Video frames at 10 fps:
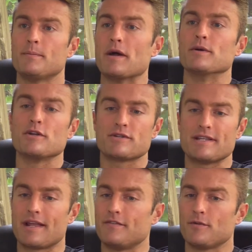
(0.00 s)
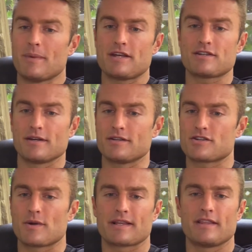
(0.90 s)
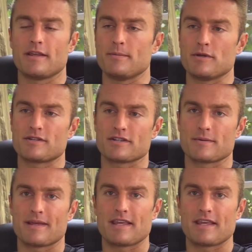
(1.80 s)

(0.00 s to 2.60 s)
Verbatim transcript: by reducing that inflammation just strengthening the immune system.